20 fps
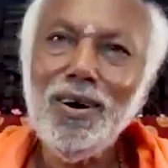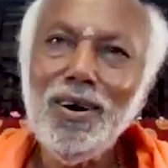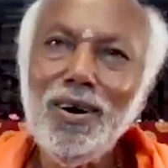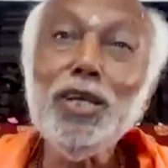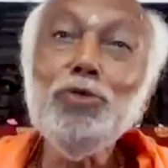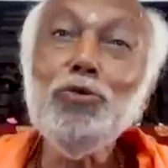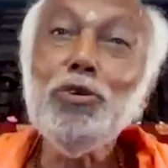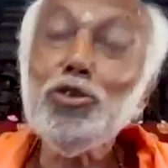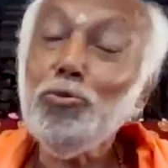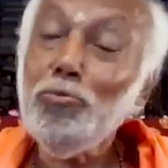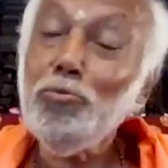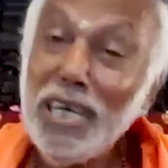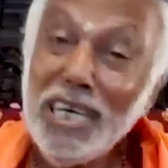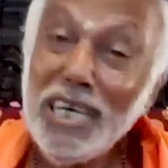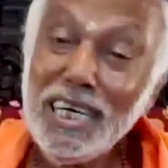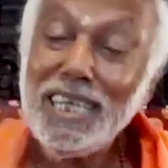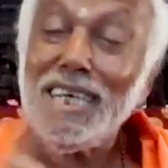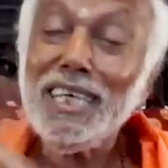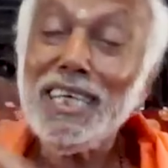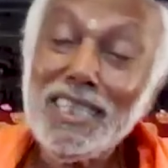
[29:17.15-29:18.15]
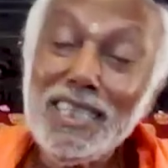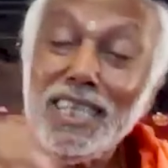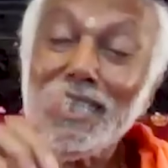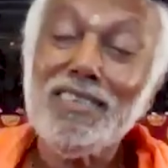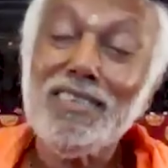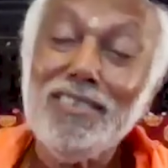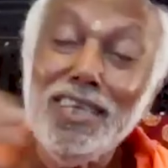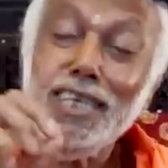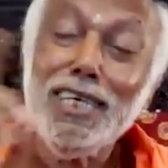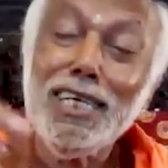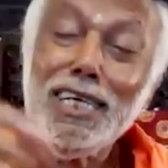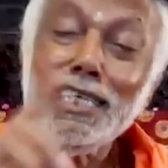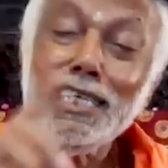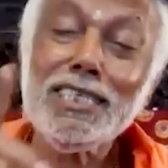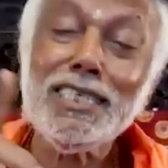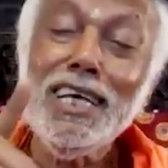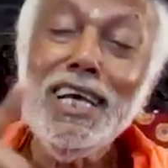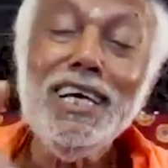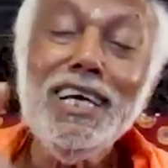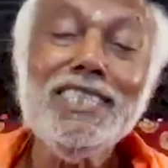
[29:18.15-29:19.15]
Or you want to maintain the
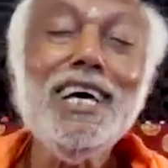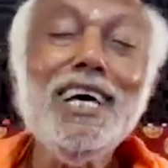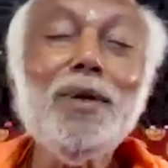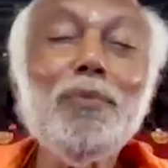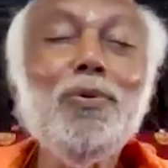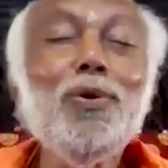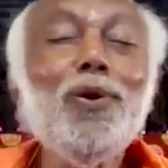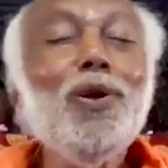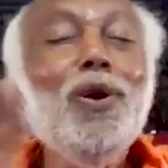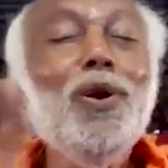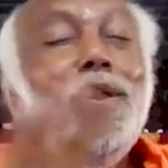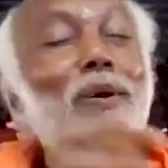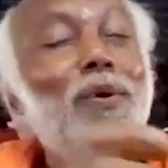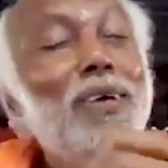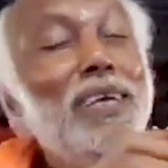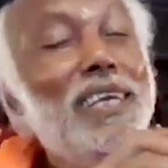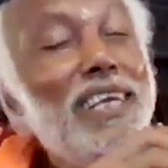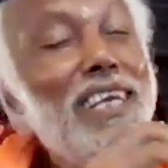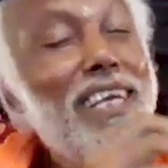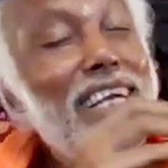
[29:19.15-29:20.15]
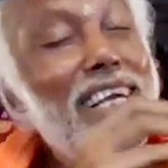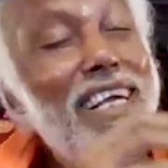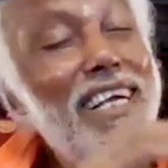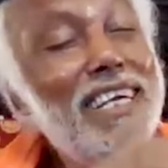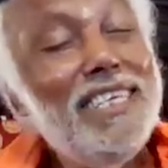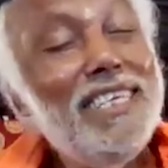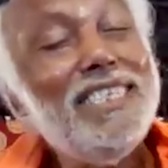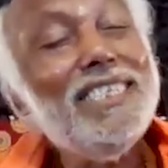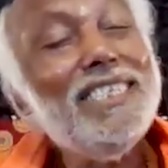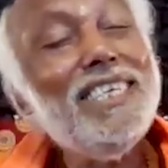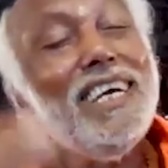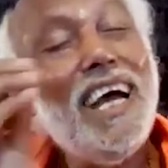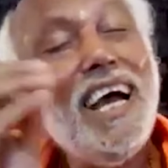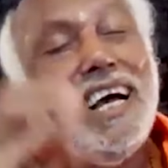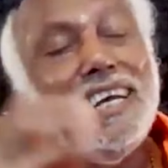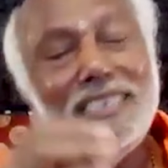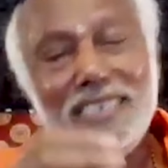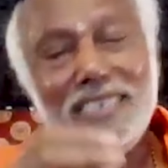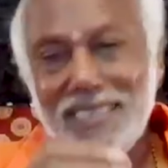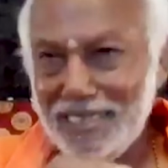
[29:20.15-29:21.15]
thinness, therefore he eats
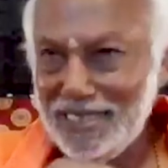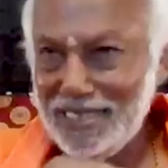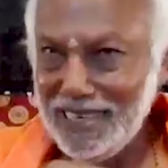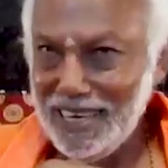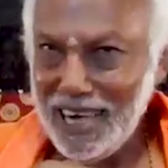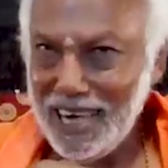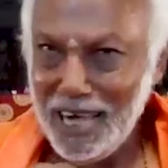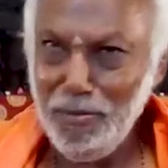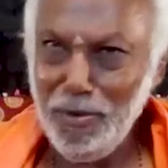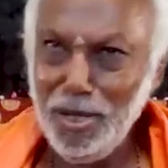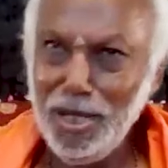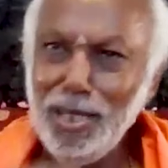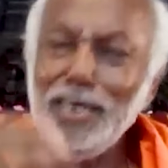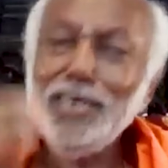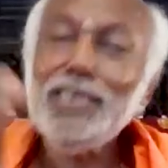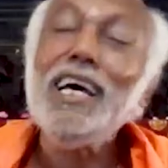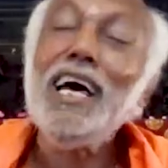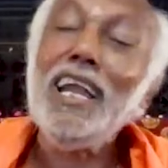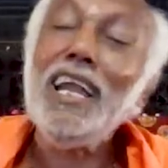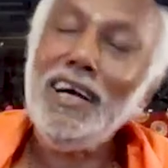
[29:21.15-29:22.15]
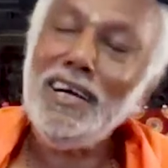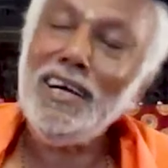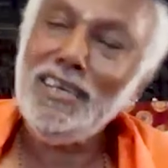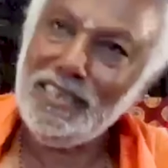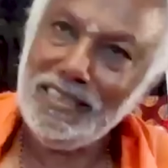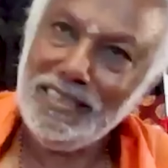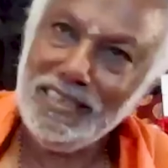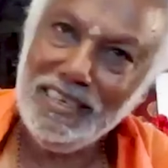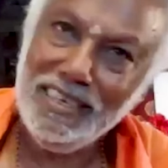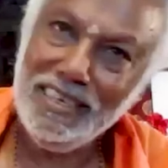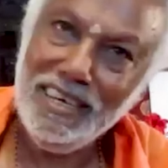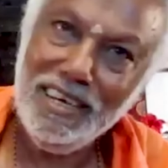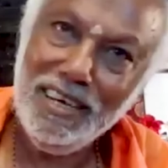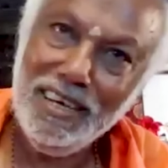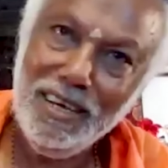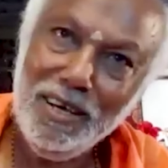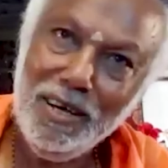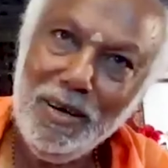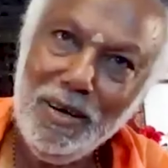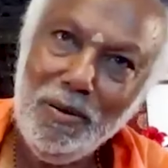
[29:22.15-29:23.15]
grass, I mean the salads.
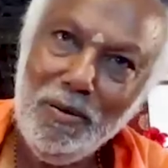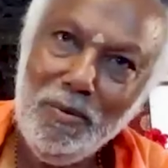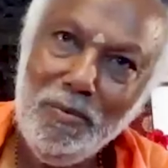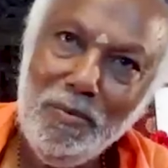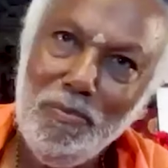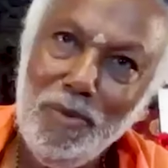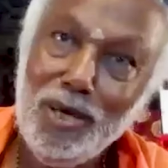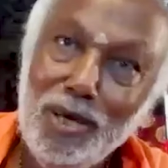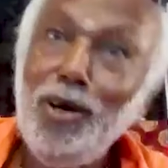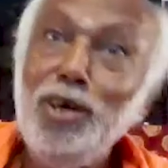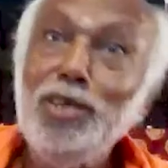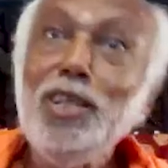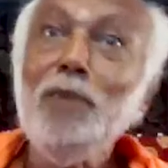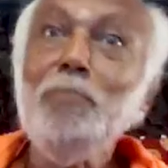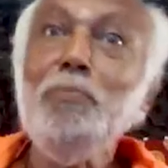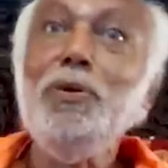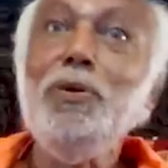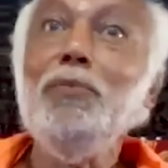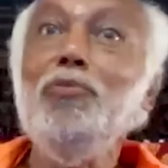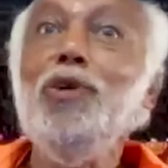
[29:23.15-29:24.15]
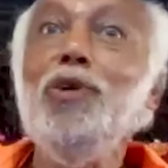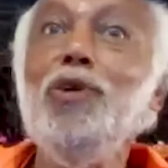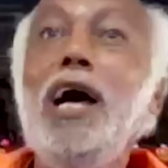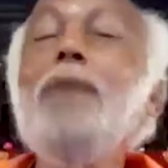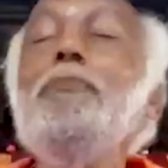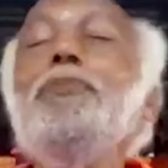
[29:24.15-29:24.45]
But other people